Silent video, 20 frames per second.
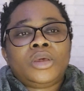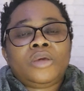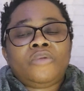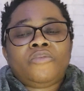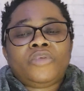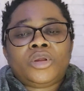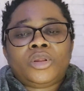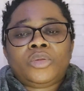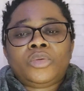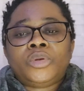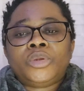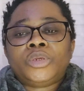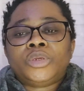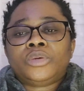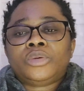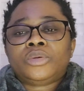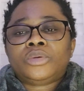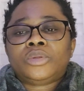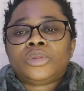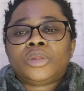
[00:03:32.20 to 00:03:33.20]

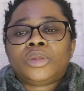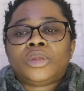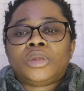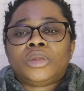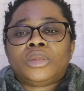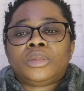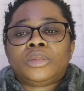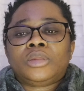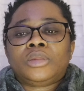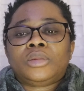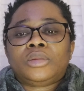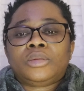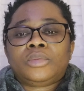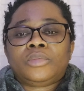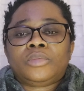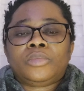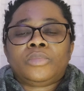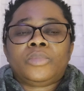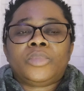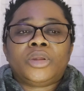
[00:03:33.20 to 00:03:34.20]
evaluation and
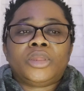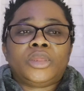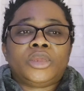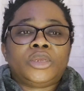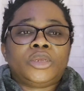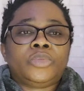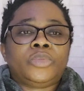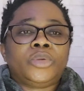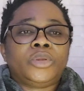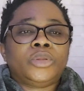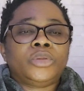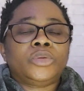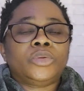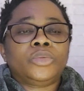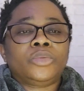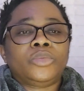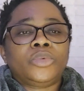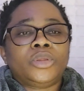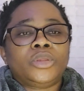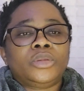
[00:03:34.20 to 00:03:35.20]
management
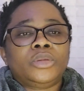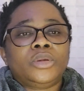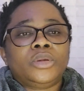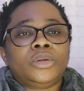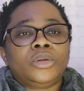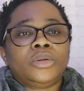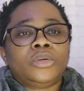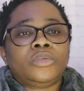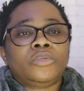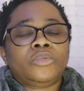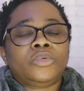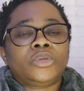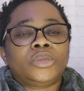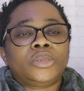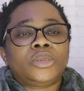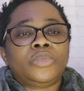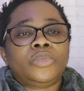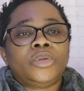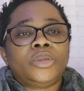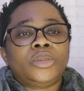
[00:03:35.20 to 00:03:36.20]
with for
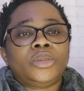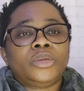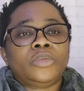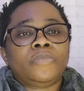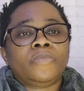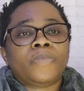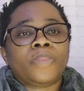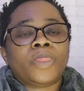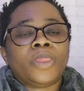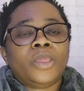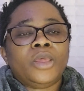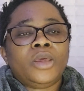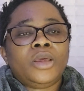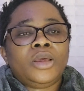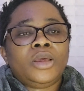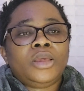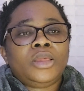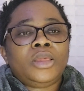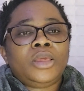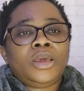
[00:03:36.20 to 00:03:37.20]
CBT.
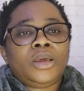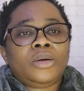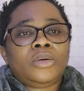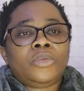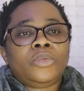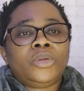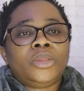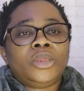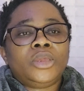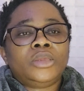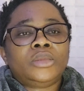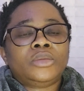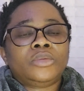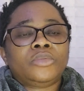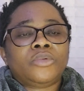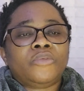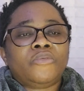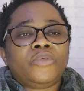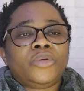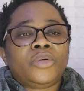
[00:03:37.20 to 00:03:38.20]
Yeah, with this
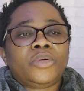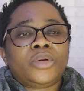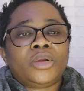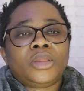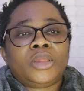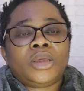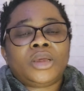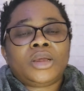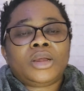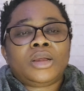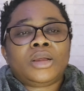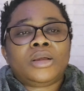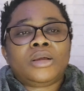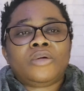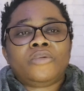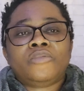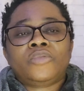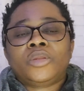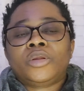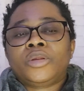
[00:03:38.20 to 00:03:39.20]
referral, they can
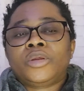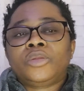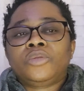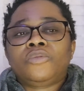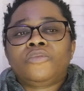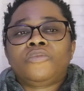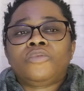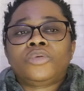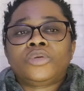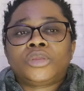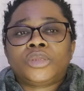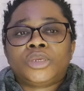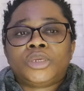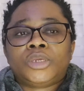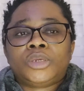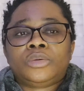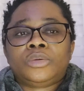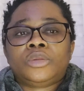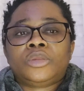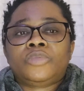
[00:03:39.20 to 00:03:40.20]
have 3 to 4
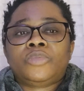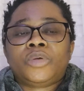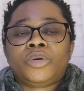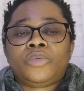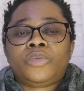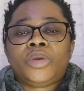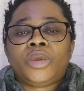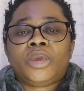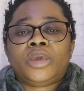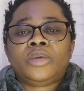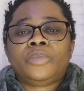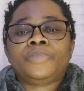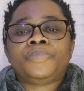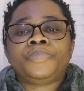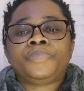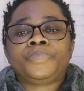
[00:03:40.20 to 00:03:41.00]
sessions per week.